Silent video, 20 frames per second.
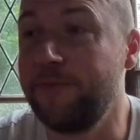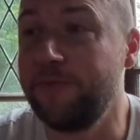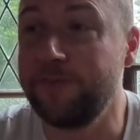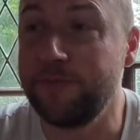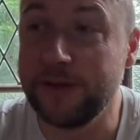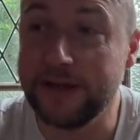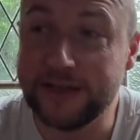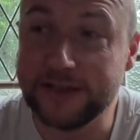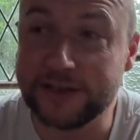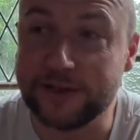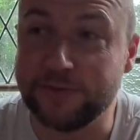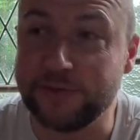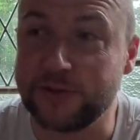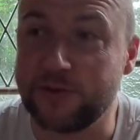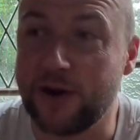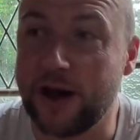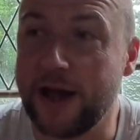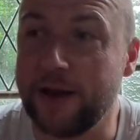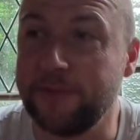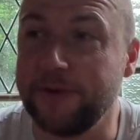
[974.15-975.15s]
Please
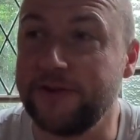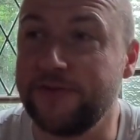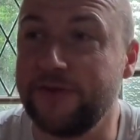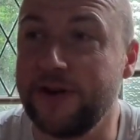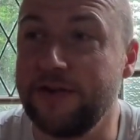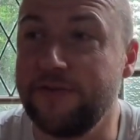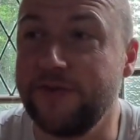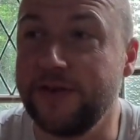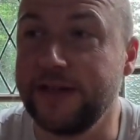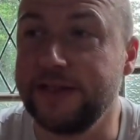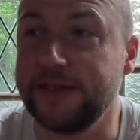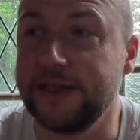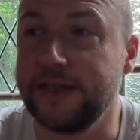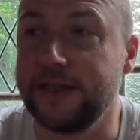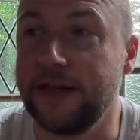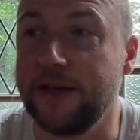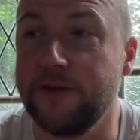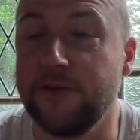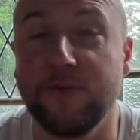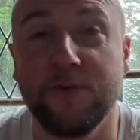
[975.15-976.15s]
subscribe. It's free for you to
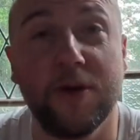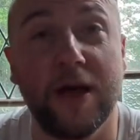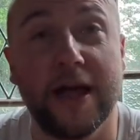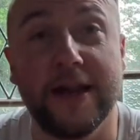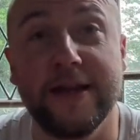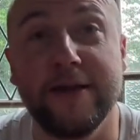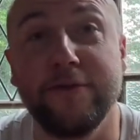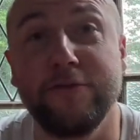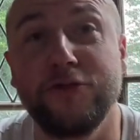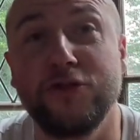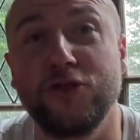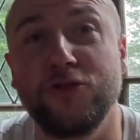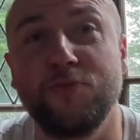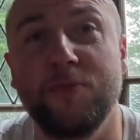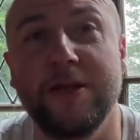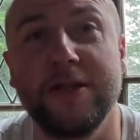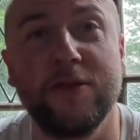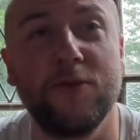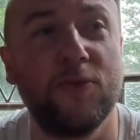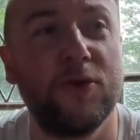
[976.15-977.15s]
do, and it would just
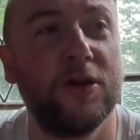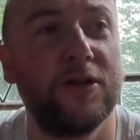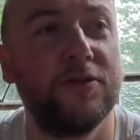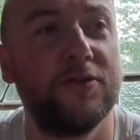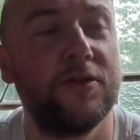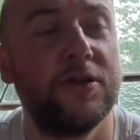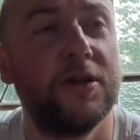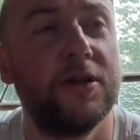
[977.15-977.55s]
mean the world